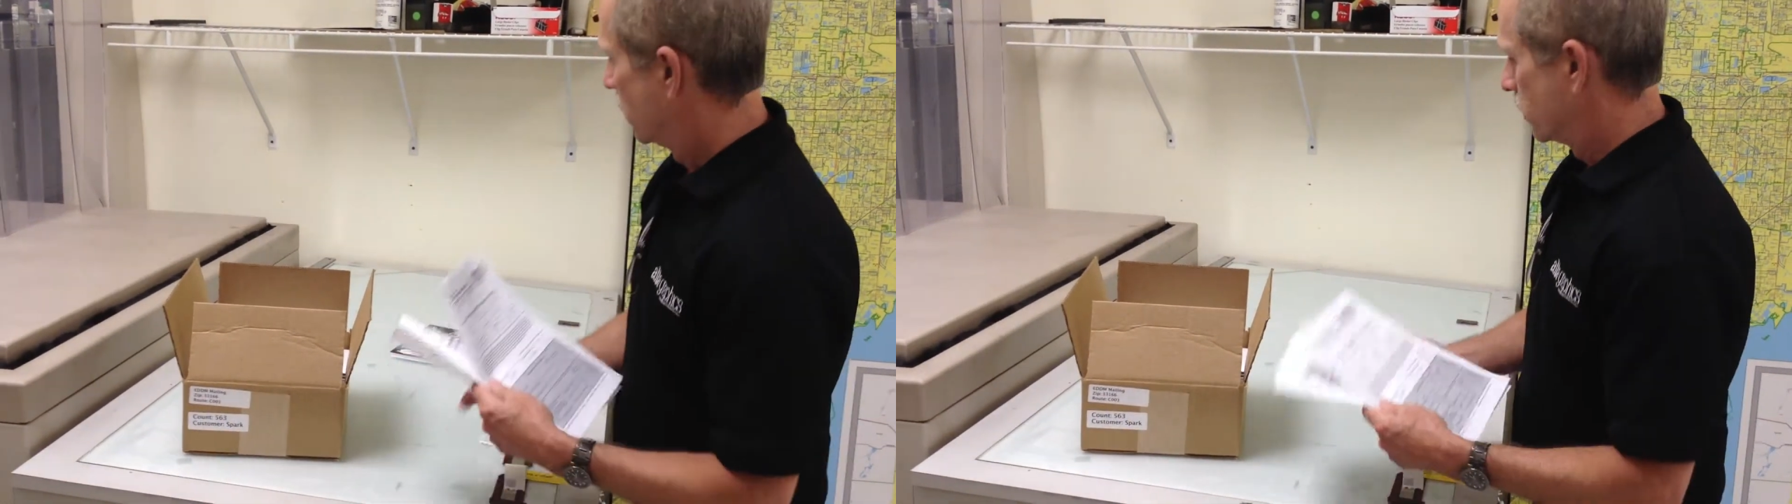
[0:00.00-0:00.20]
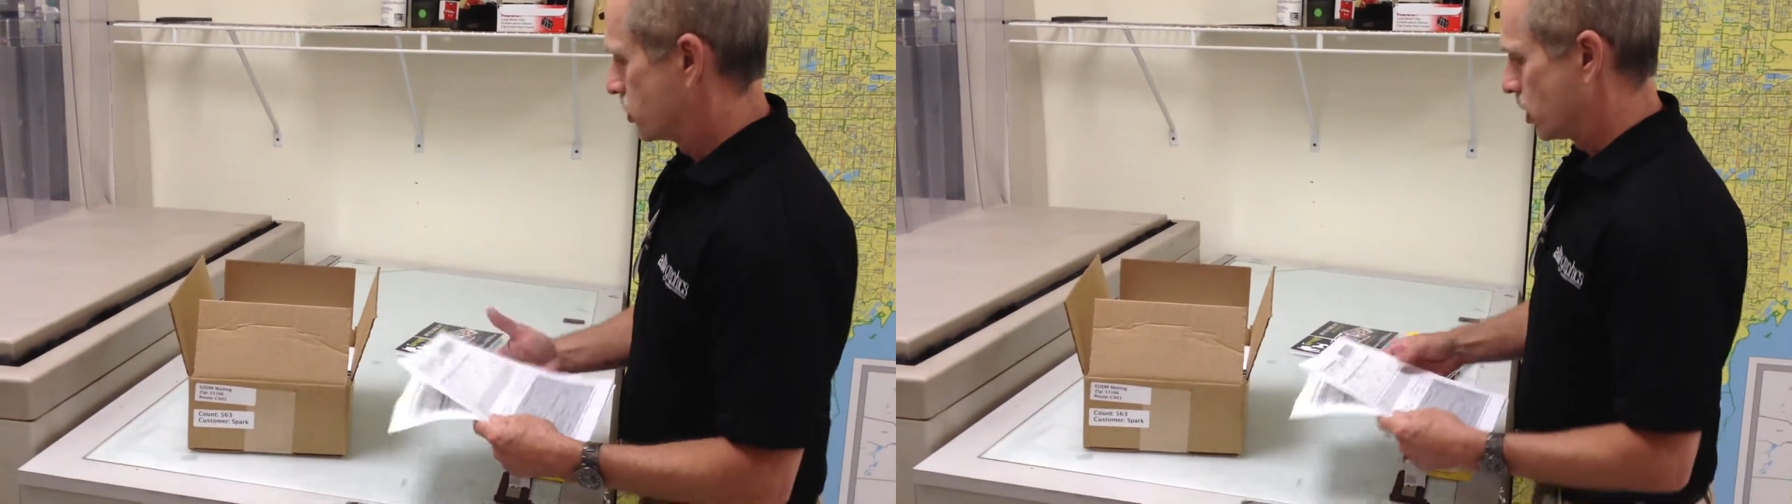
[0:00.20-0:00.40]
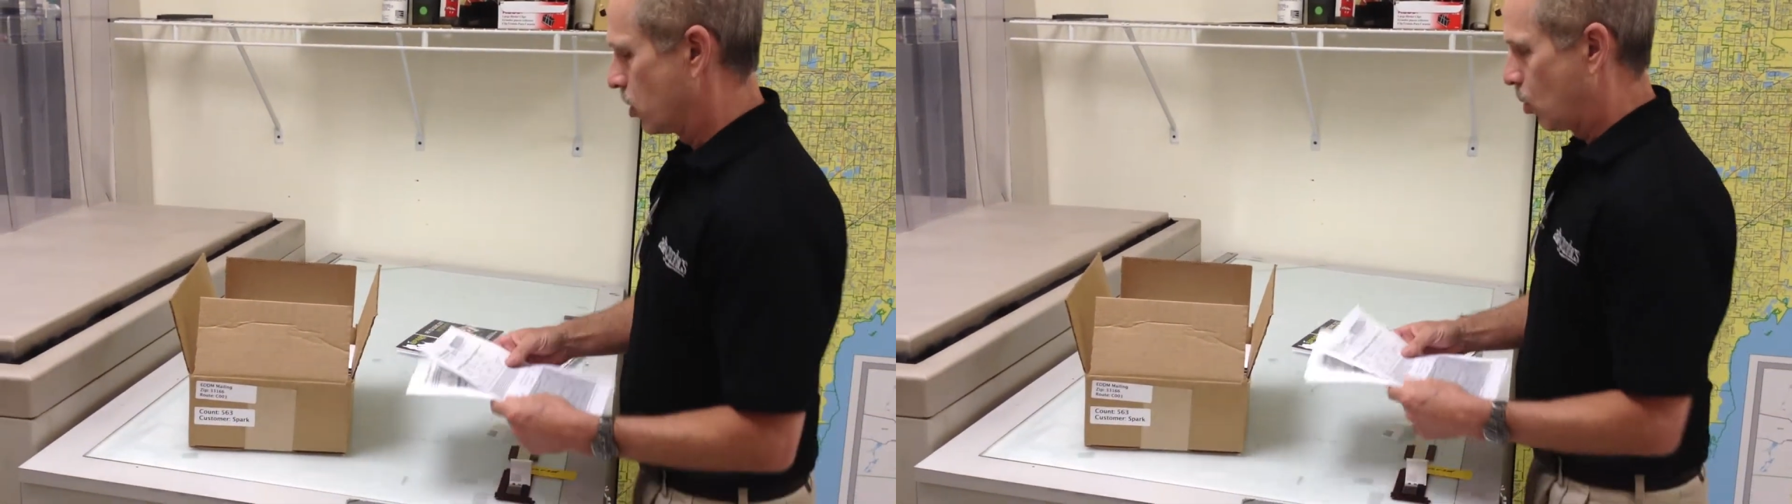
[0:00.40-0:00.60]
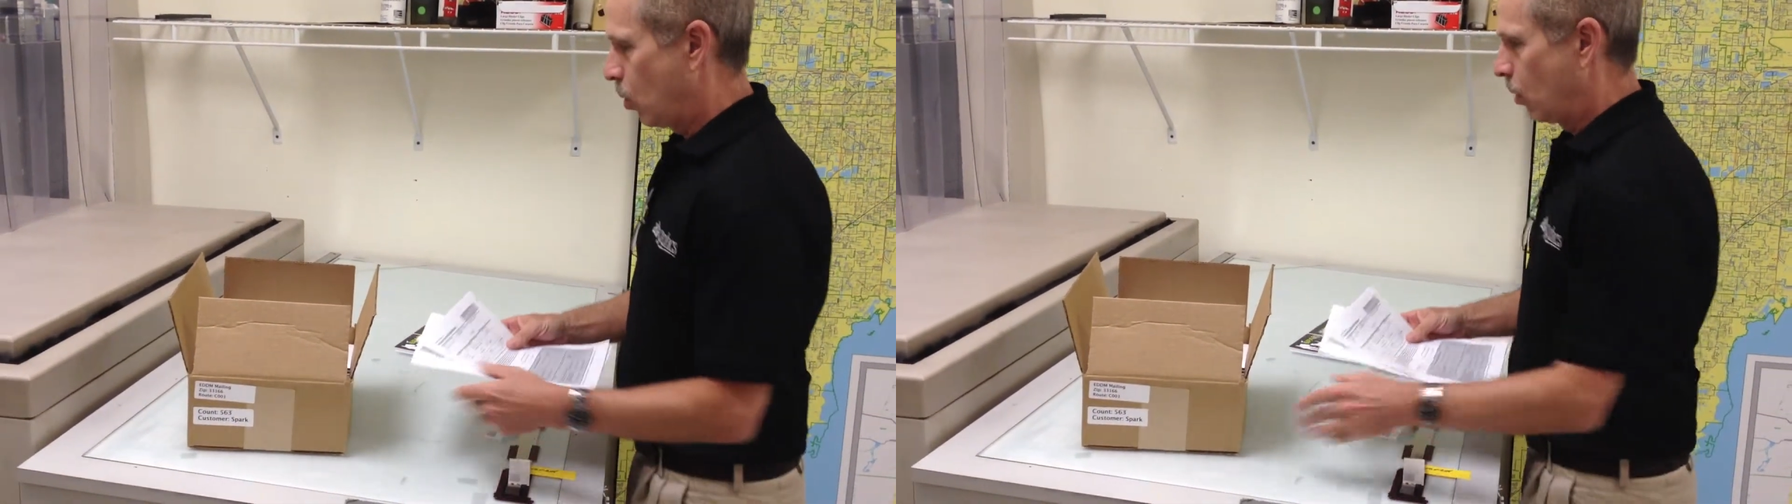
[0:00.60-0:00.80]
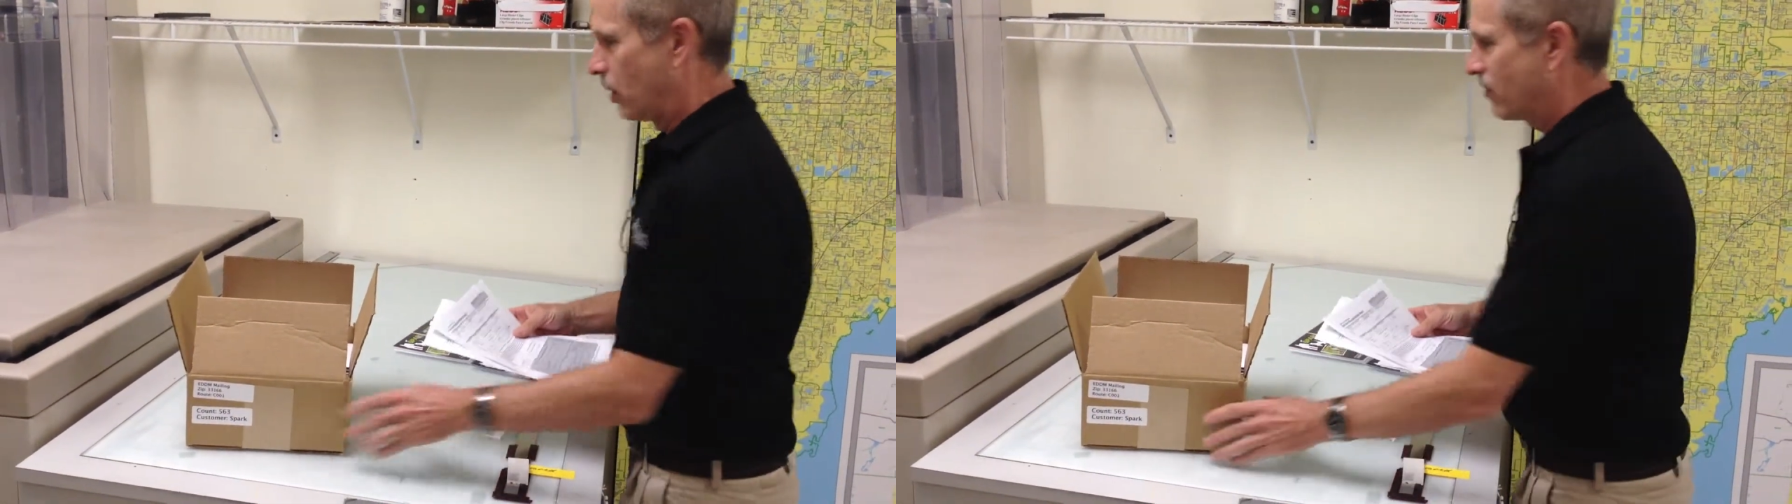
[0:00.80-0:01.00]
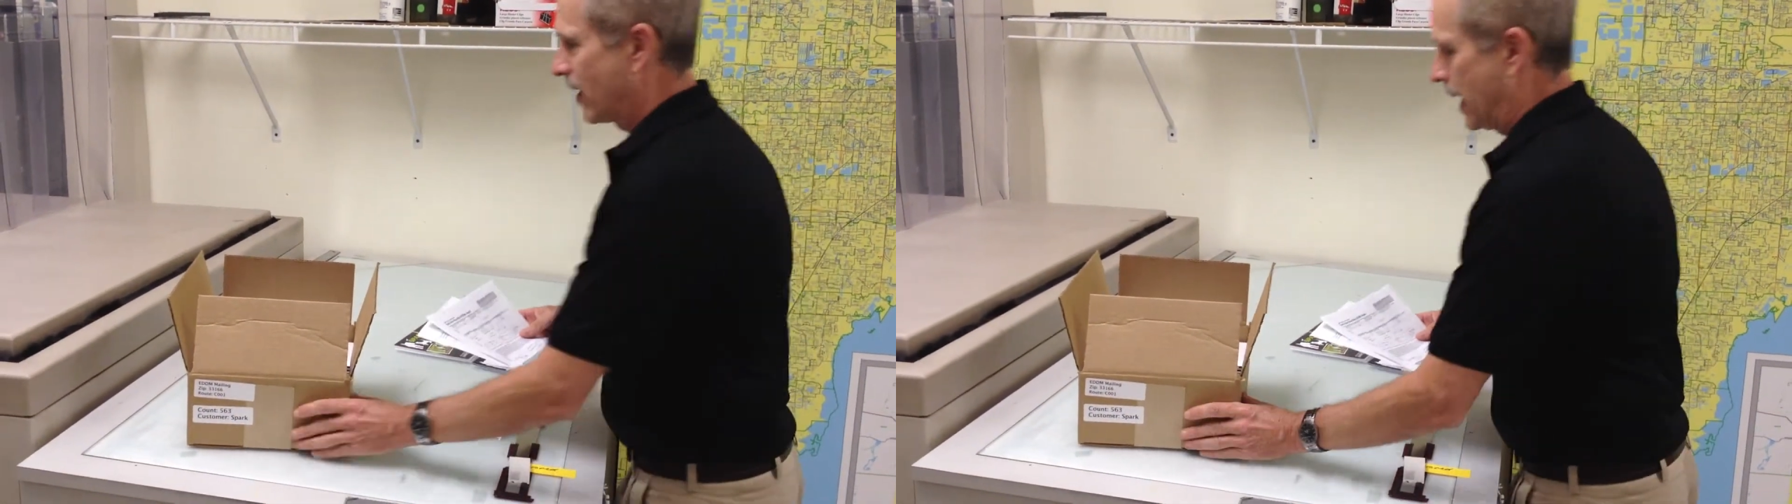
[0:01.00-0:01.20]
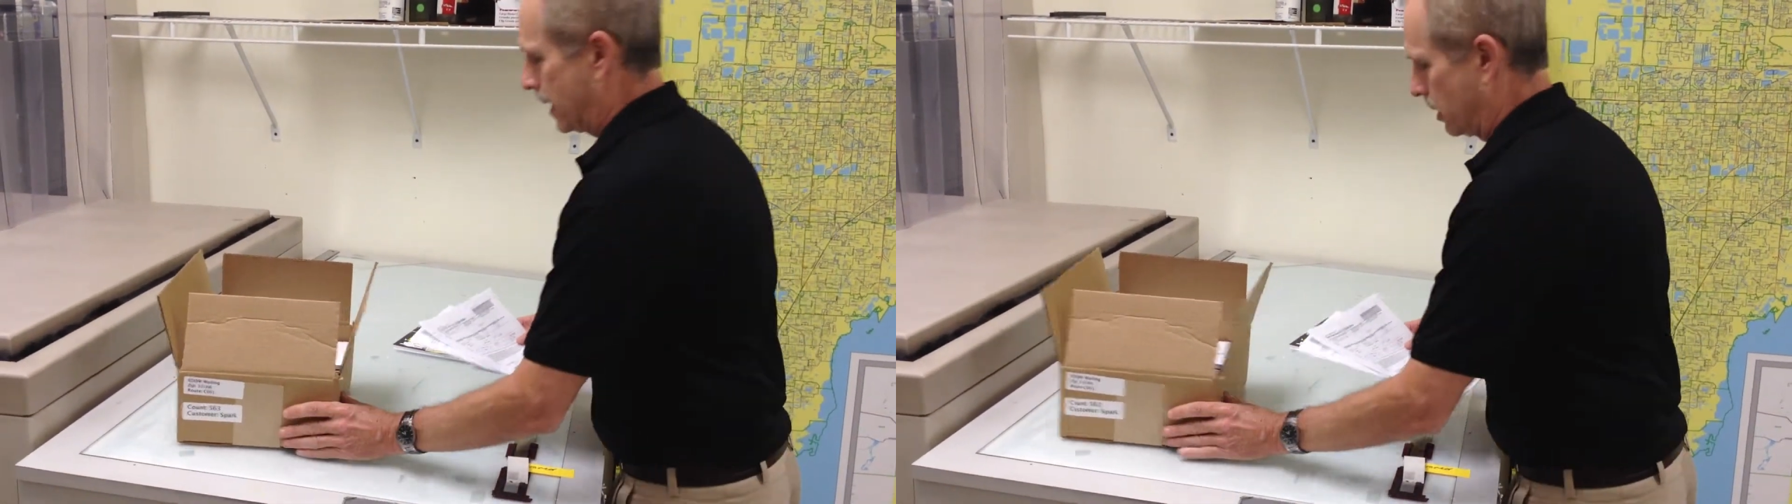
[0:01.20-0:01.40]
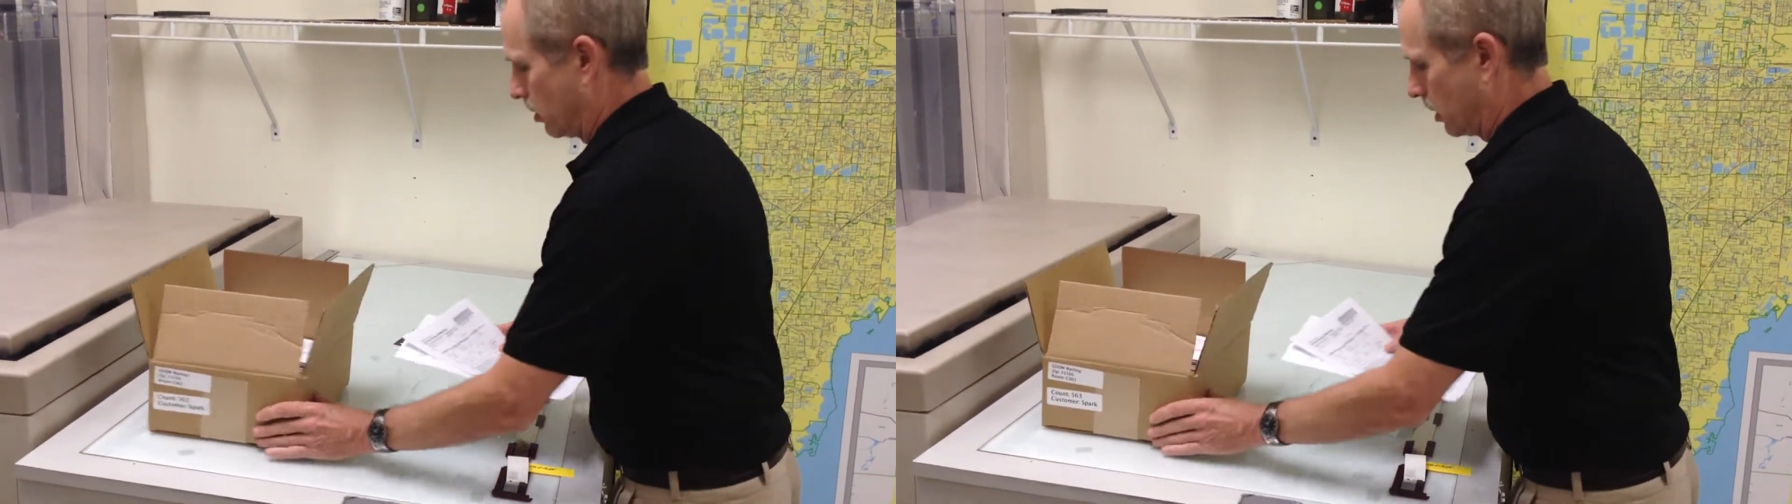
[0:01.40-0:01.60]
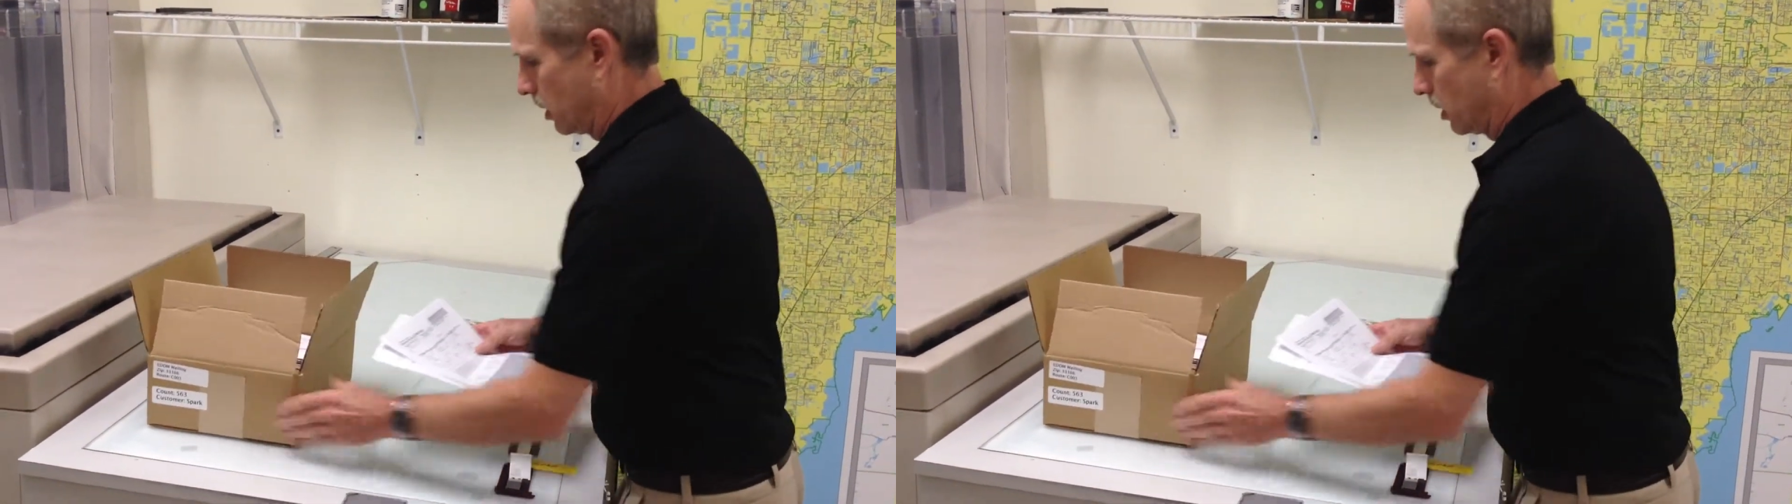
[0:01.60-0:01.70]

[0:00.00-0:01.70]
So what we've got here